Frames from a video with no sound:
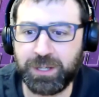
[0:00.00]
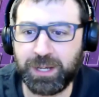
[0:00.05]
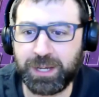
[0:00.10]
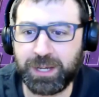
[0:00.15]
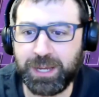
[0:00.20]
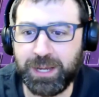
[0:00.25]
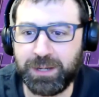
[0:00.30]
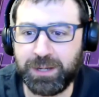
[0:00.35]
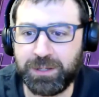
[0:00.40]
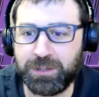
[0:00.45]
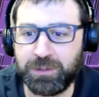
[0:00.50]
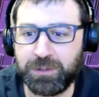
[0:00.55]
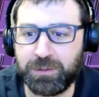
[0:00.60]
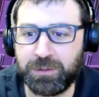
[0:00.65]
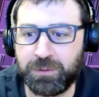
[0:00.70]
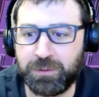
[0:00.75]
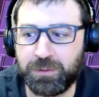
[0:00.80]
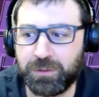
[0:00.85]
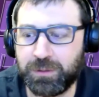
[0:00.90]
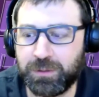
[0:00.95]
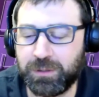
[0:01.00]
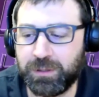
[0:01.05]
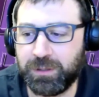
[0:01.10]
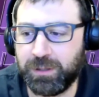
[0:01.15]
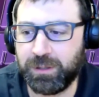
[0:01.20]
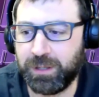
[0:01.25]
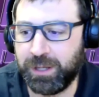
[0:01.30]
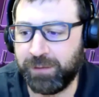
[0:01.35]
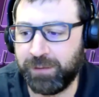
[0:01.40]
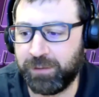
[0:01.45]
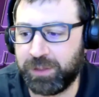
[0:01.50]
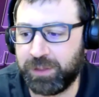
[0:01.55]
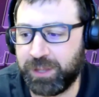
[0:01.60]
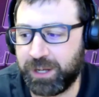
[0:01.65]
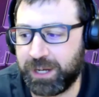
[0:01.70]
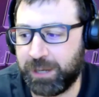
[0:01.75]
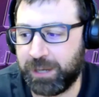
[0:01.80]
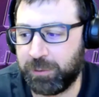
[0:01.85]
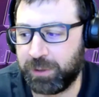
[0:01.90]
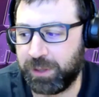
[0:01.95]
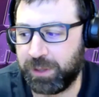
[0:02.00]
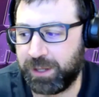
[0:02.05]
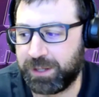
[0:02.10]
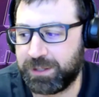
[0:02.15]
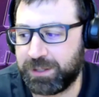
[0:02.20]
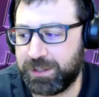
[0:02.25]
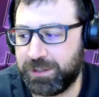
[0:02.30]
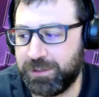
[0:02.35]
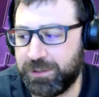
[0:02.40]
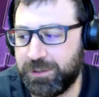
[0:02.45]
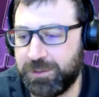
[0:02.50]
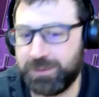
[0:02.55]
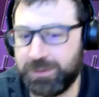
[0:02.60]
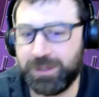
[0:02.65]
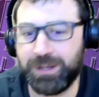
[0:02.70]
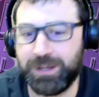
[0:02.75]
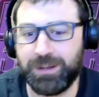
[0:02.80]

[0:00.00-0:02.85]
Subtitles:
I can't do everything I would like to do,